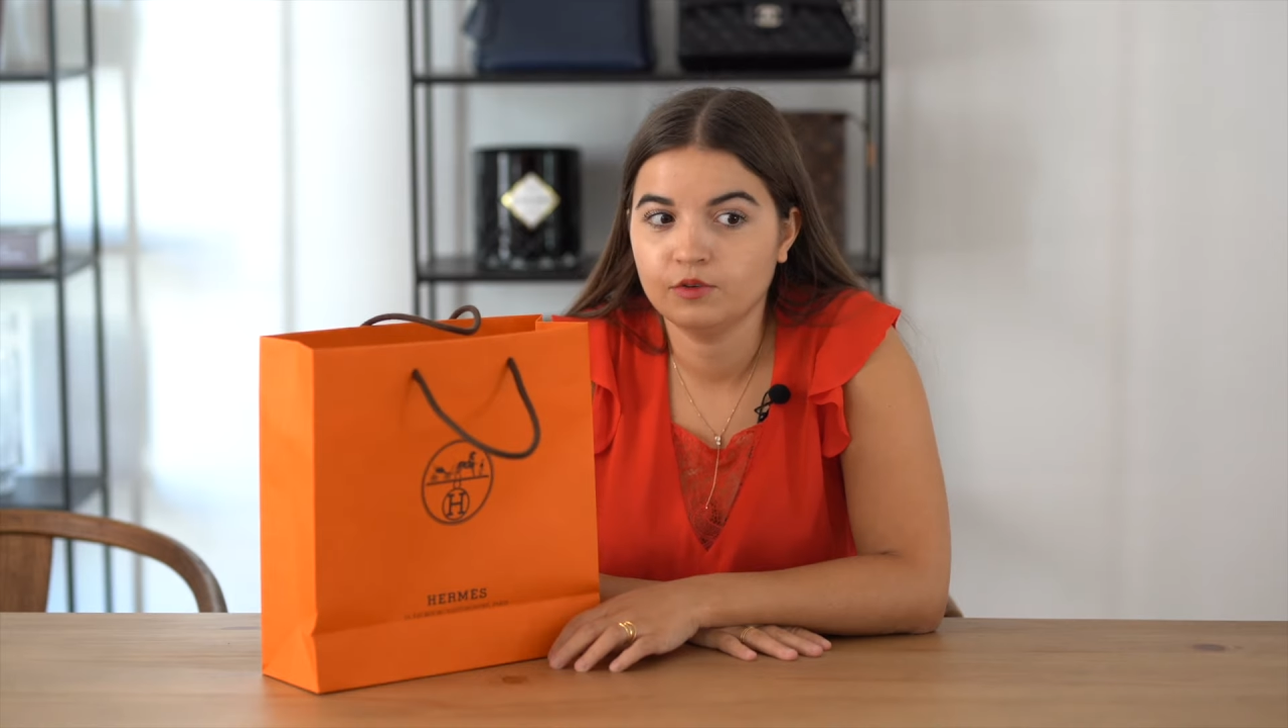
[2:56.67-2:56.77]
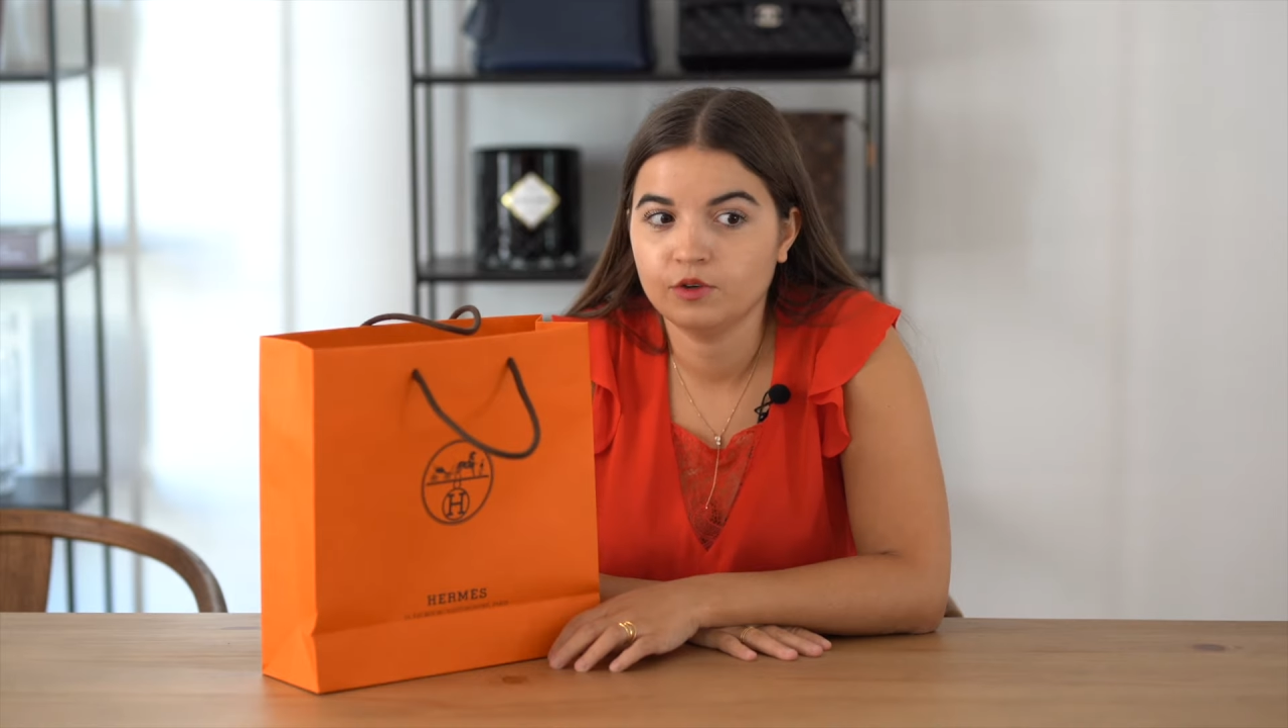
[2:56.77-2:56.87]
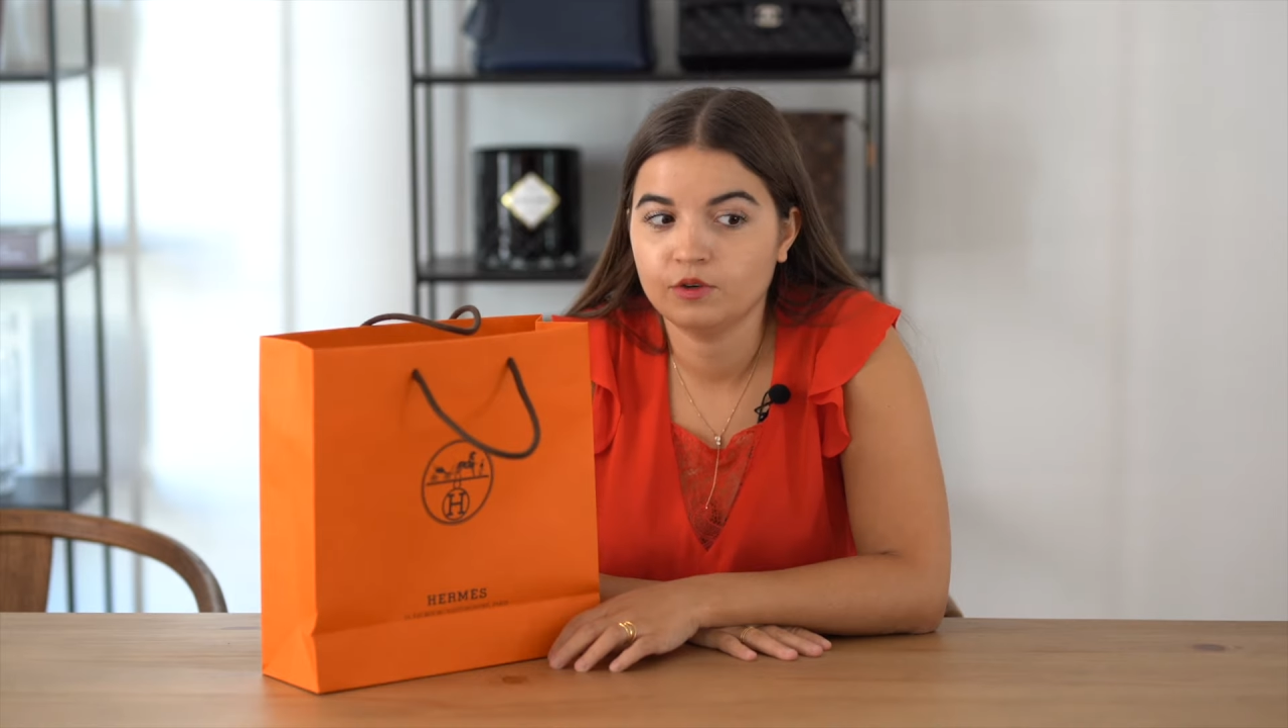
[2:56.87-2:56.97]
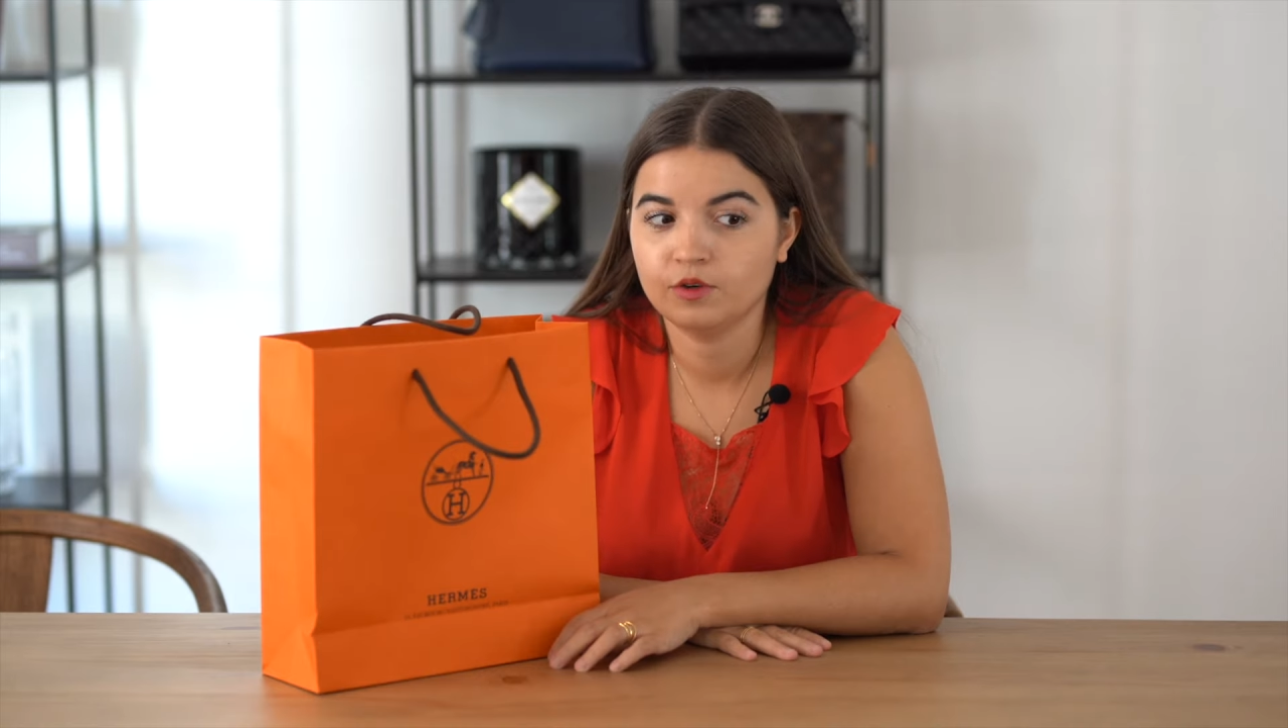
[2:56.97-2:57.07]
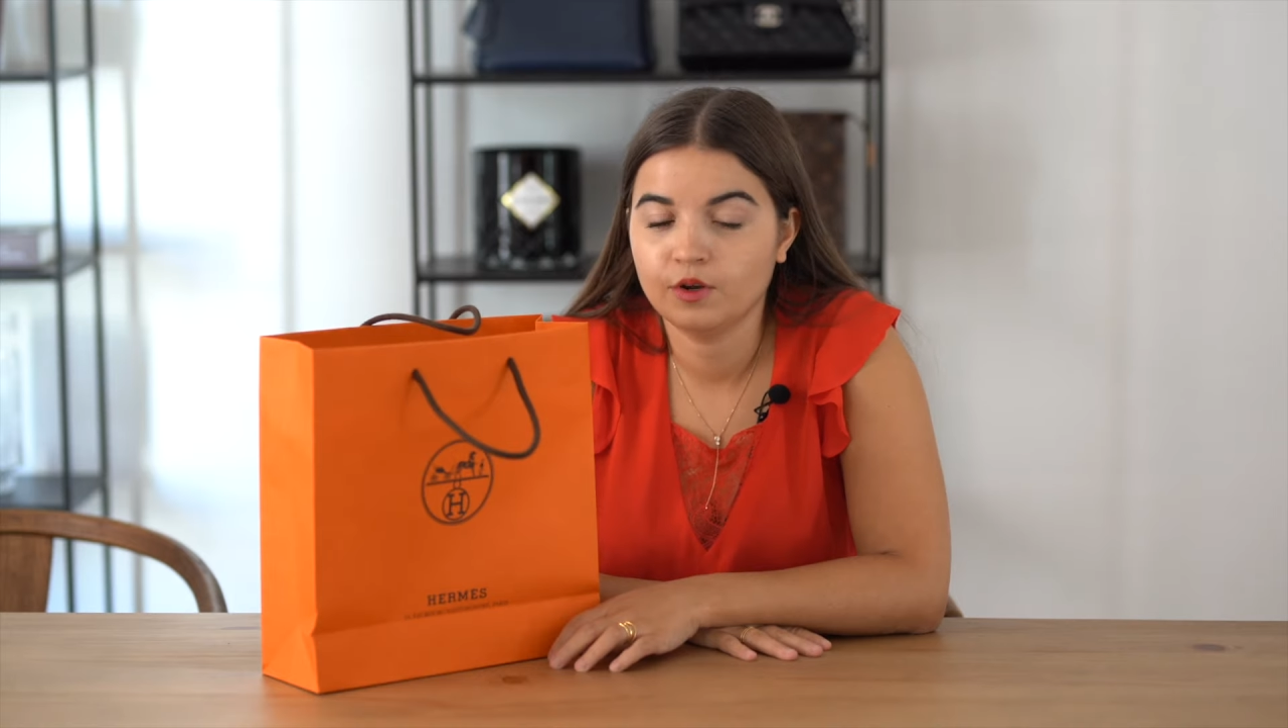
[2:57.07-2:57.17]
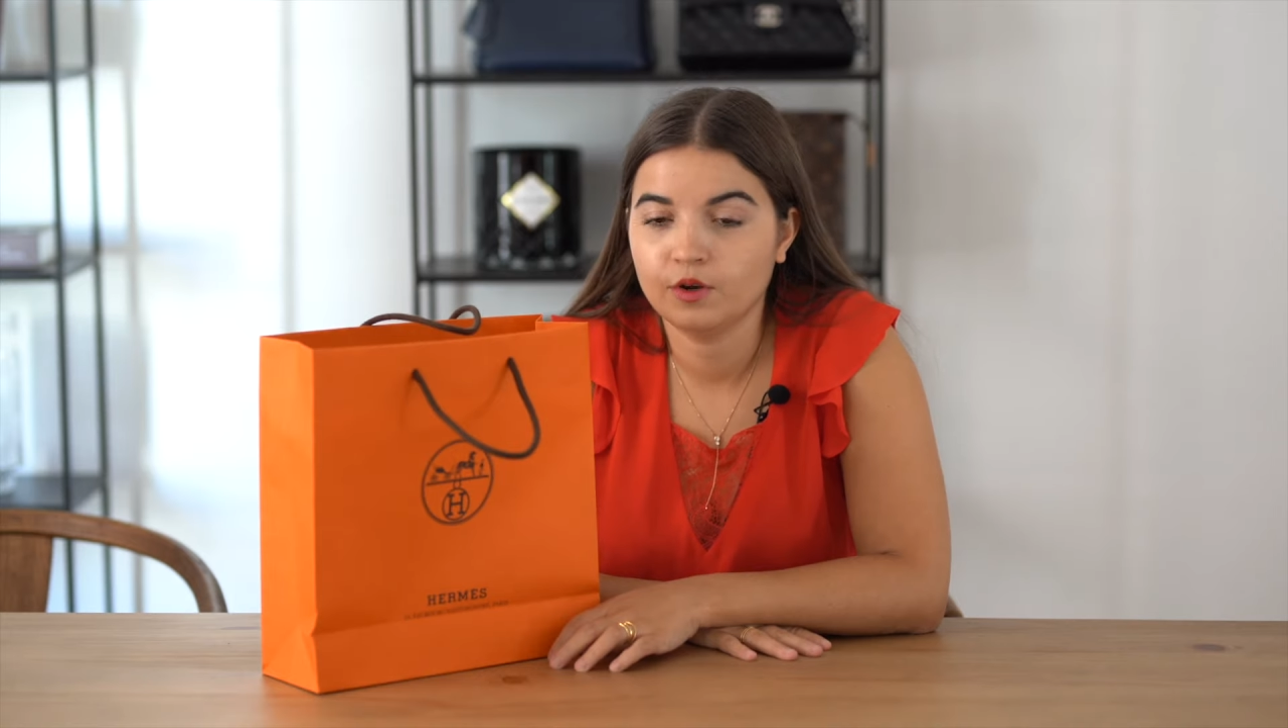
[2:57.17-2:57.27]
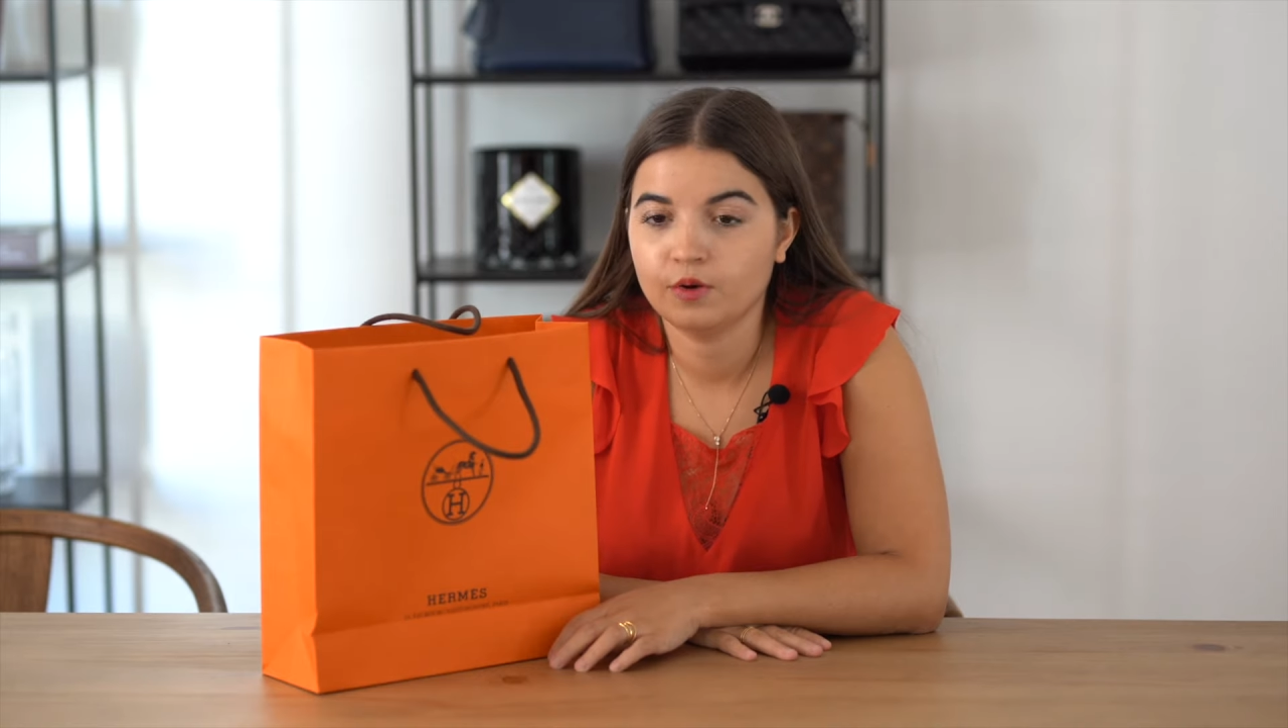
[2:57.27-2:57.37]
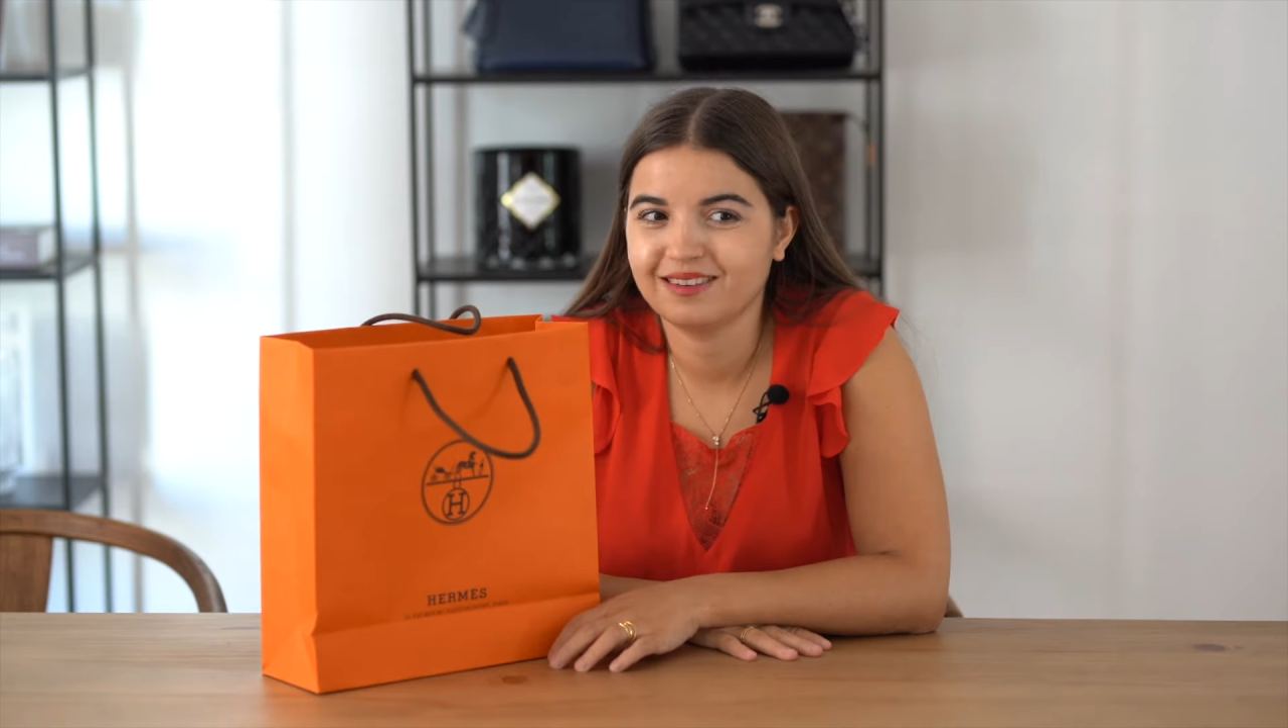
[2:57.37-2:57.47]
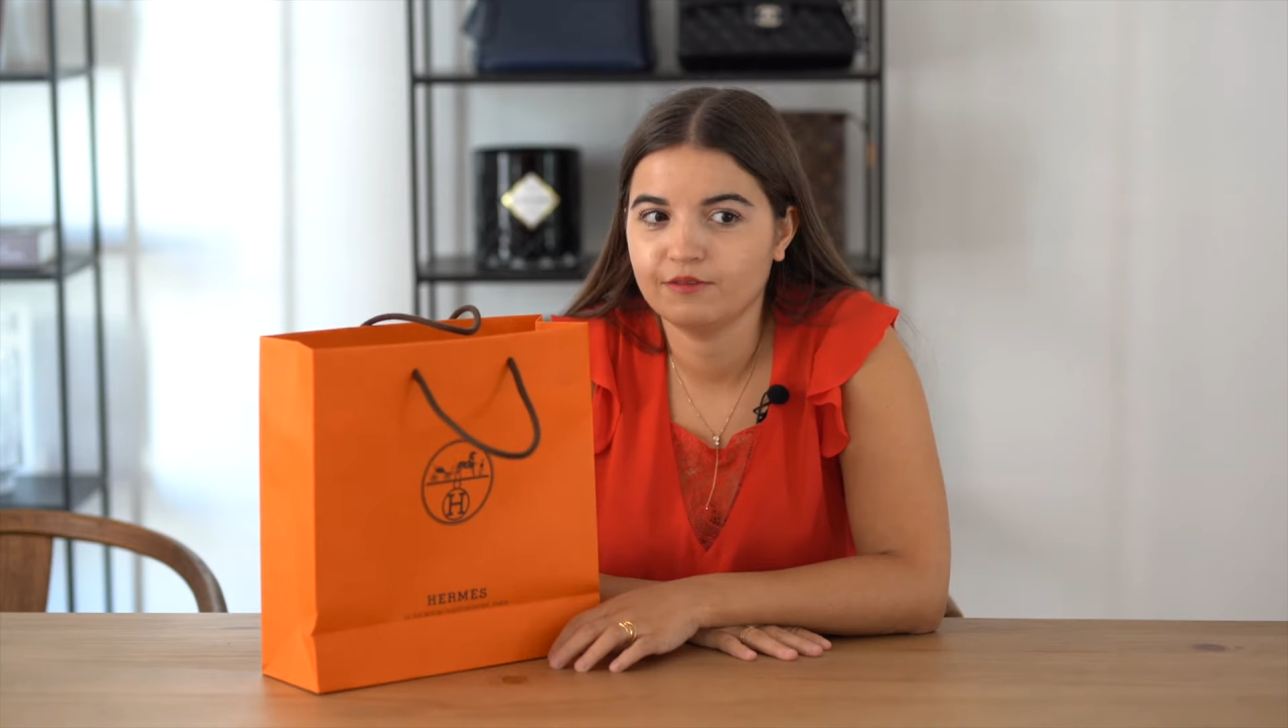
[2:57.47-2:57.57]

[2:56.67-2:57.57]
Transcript: you don't know